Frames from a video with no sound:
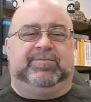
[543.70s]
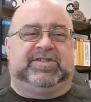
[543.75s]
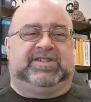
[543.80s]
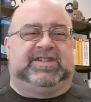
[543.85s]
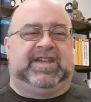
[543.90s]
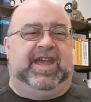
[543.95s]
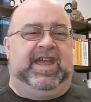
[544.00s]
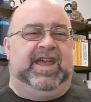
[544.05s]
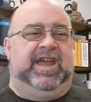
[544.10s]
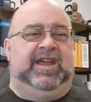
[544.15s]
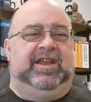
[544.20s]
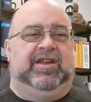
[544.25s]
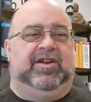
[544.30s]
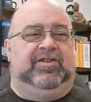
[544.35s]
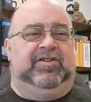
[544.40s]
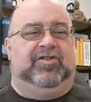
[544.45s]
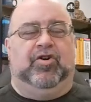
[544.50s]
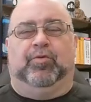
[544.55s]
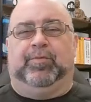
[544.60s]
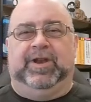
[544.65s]

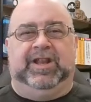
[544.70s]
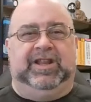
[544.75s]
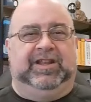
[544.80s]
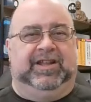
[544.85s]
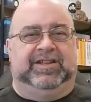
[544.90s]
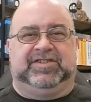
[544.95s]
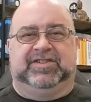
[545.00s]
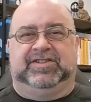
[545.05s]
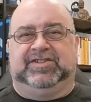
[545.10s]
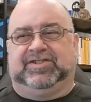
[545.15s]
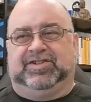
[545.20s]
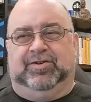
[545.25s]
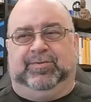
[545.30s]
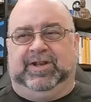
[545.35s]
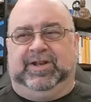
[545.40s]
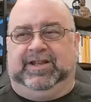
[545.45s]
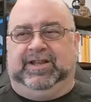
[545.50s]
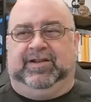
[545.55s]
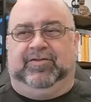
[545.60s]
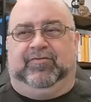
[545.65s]
saying, nobody listens,
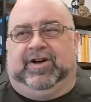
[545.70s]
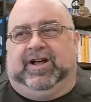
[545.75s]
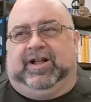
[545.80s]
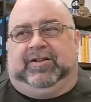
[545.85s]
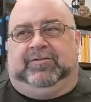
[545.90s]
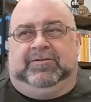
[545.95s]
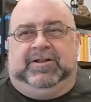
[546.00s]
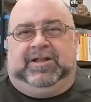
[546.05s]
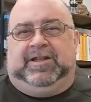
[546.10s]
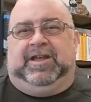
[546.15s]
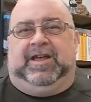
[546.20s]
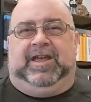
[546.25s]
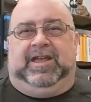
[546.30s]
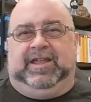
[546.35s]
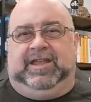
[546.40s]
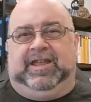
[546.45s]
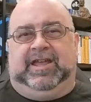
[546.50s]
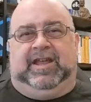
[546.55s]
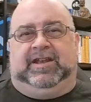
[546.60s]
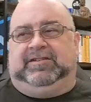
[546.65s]
well,
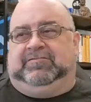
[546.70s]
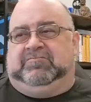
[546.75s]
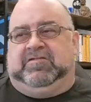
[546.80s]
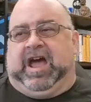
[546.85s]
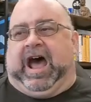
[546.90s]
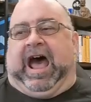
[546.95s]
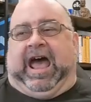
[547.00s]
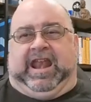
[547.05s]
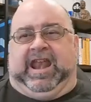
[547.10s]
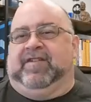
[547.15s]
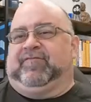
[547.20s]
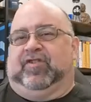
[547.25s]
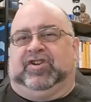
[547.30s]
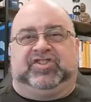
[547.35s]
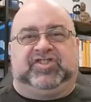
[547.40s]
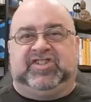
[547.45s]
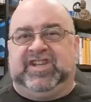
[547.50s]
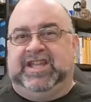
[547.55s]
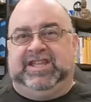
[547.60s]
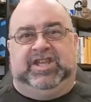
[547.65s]
yet I never
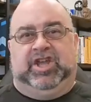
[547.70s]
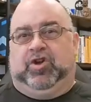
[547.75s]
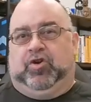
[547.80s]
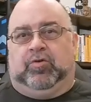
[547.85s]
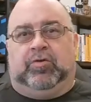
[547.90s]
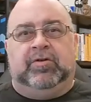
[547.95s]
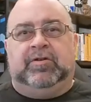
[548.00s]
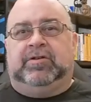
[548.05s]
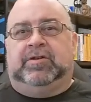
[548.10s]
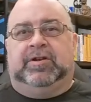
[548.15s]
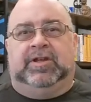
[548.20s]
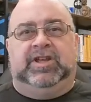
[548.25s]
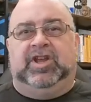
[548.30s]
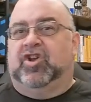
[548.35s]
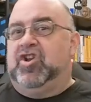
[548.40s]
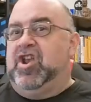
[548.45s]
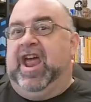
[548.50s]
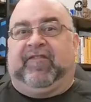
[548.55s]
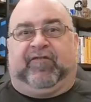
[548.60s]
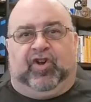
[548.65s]
see you. You're
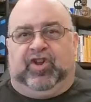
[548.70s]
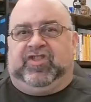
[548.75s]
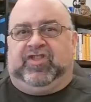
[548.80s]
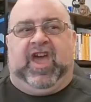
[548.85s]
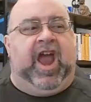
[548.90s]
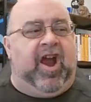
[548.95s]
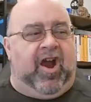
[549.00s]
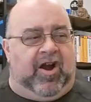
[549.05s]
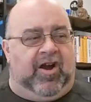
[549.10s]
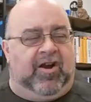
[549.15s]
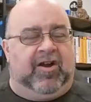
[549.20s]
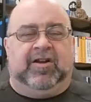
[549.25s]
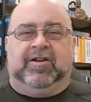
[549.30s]
never there.